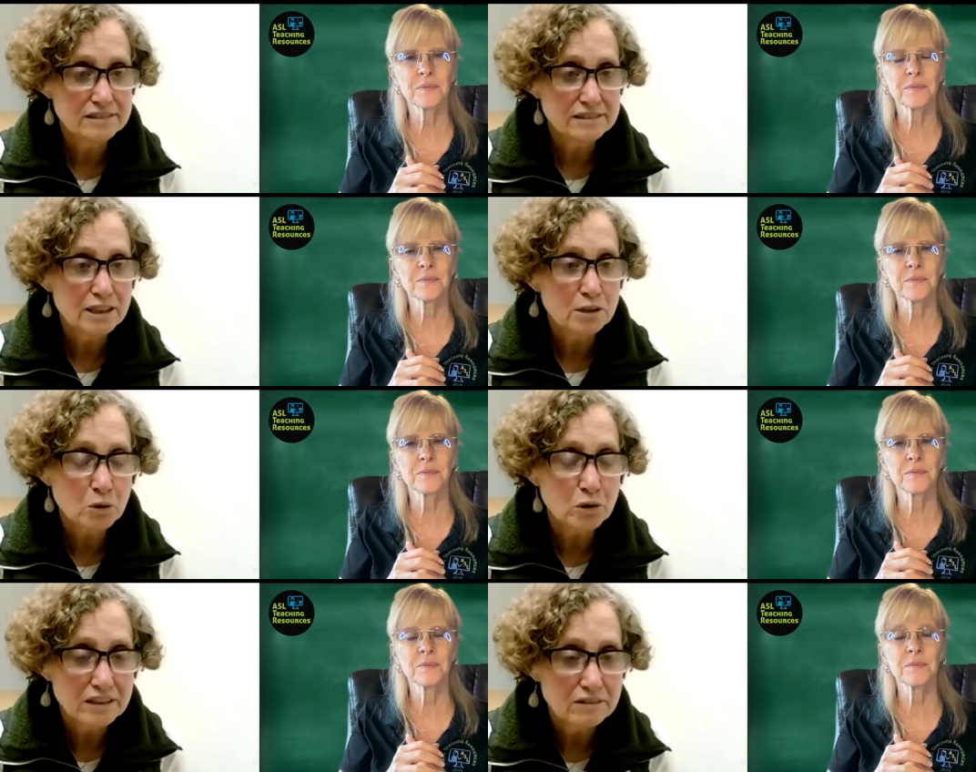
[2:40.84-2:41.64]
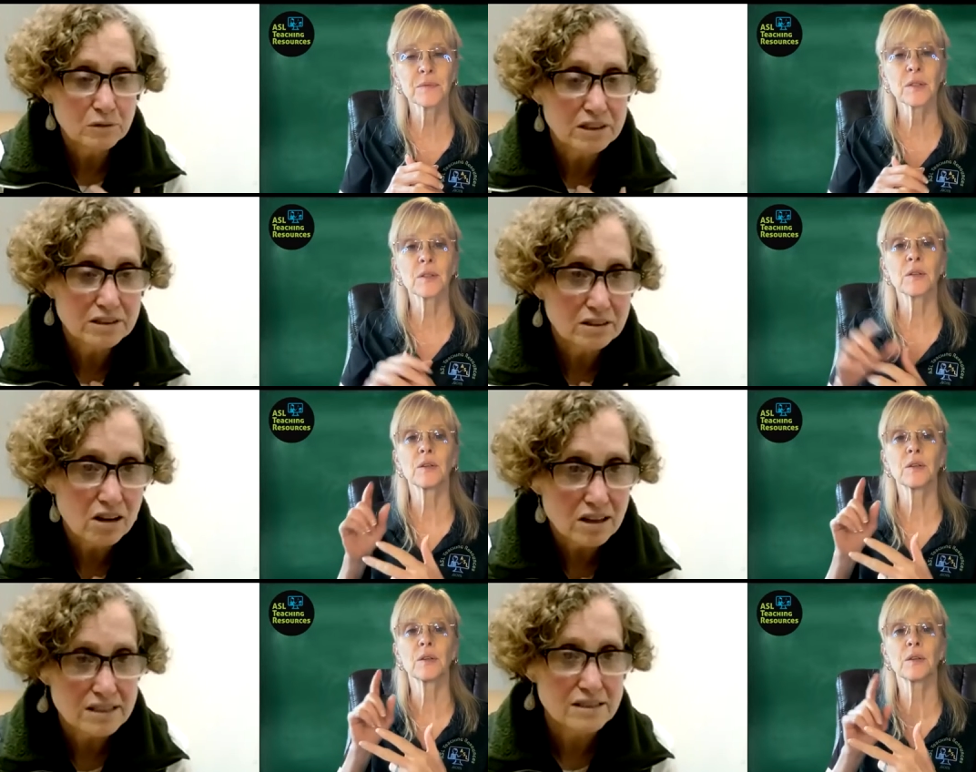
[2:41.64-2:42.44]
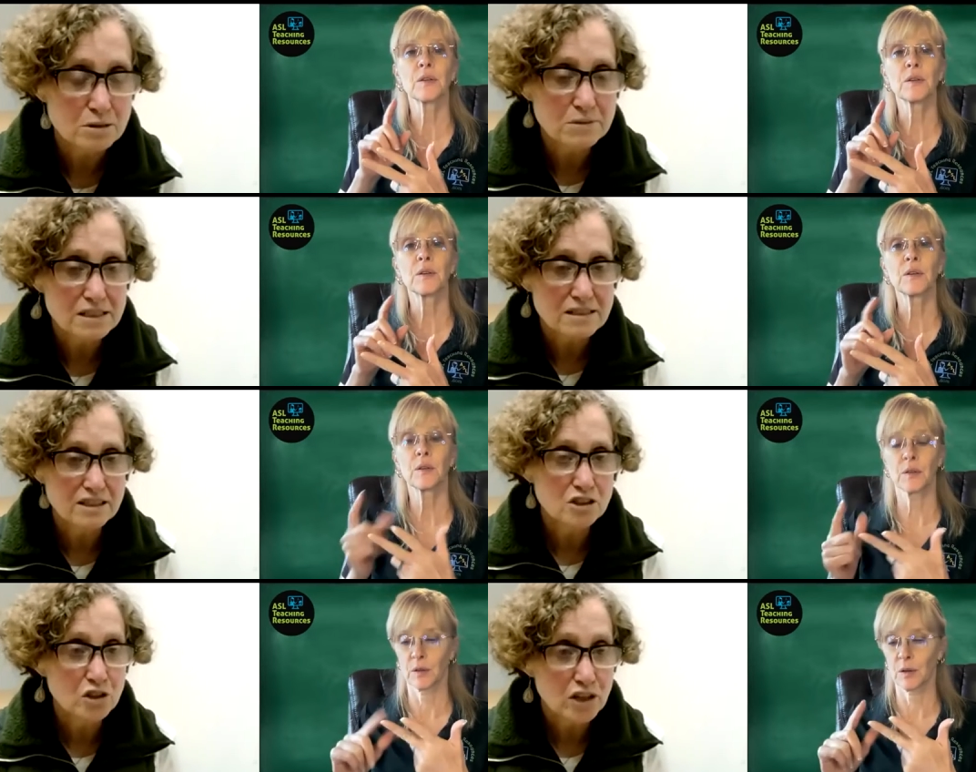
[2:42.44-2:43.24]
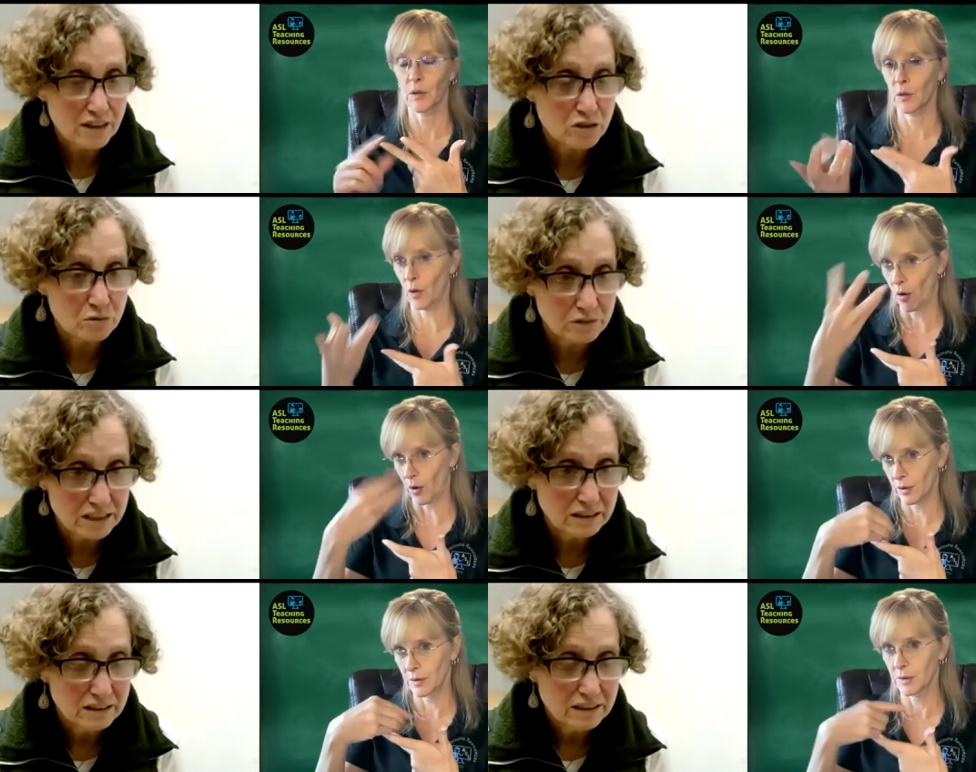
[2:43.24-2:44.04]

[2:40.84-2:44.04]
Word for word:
Speaker 1: little boy with autism is in grade three,